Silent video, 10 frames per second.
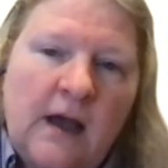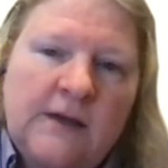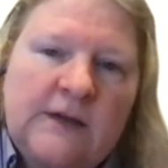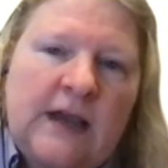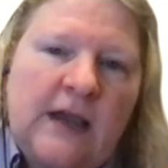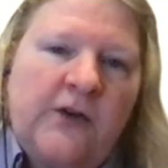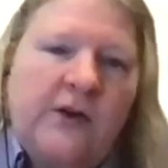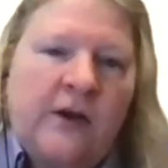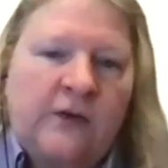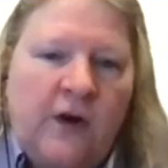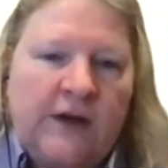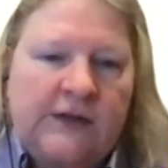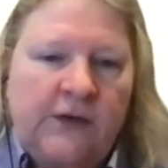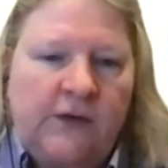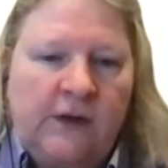scattered
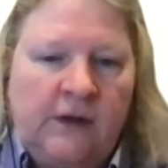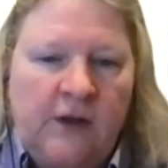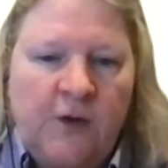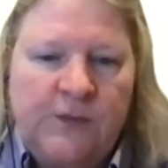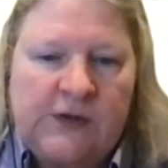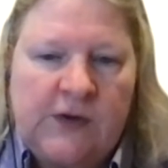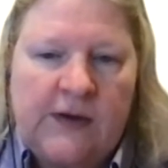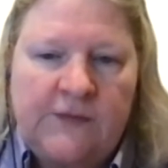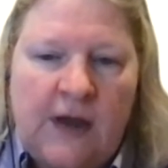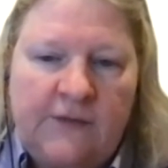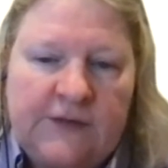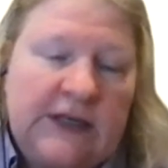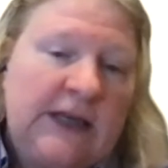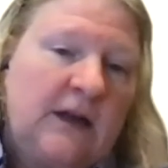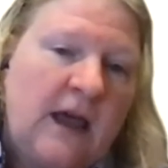across the globe. So I've
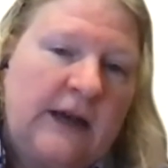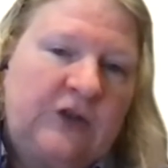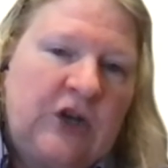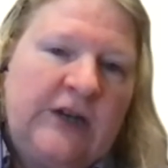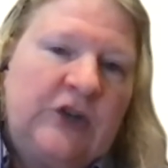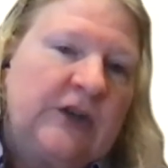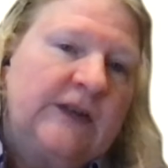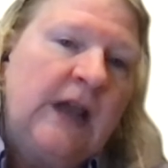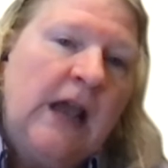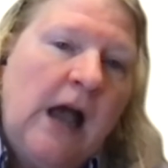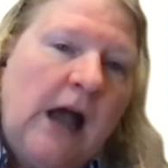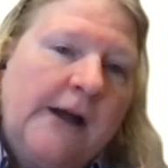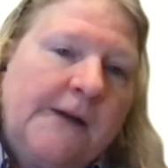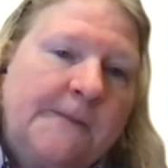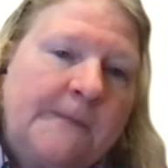seen a lot of changes.
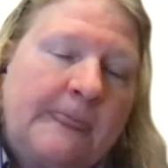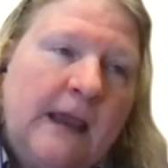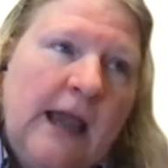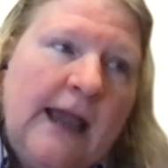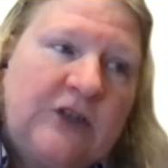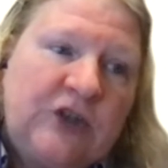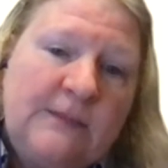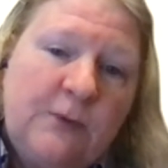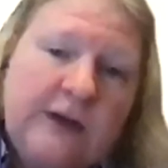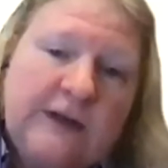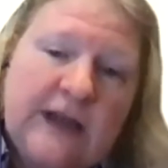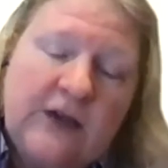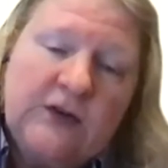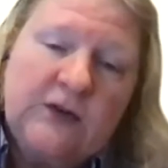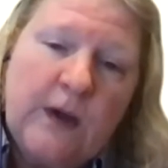As Shane points
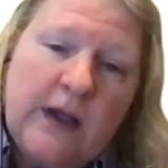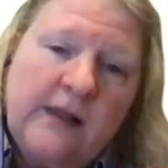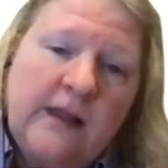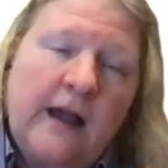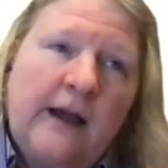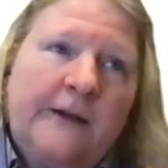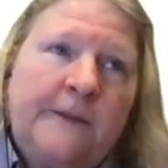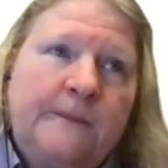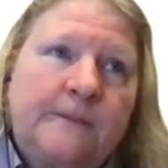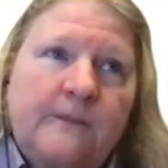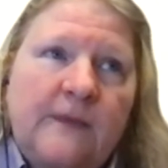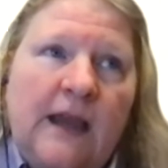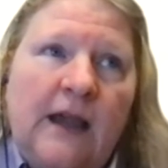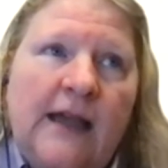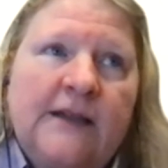out as well,
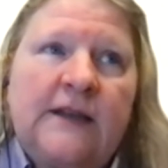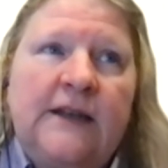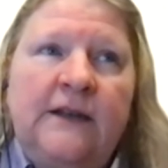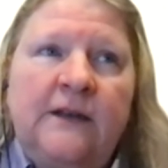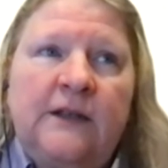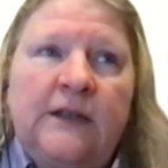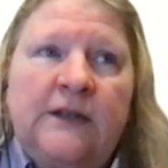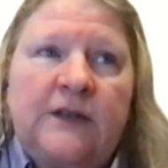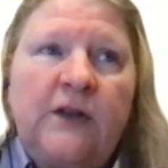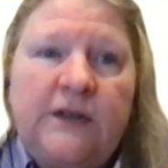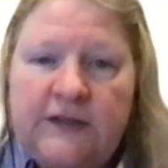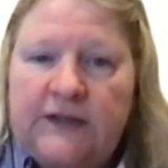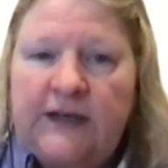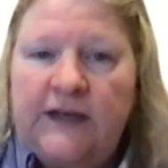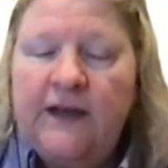as a
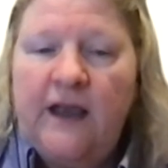consultancy,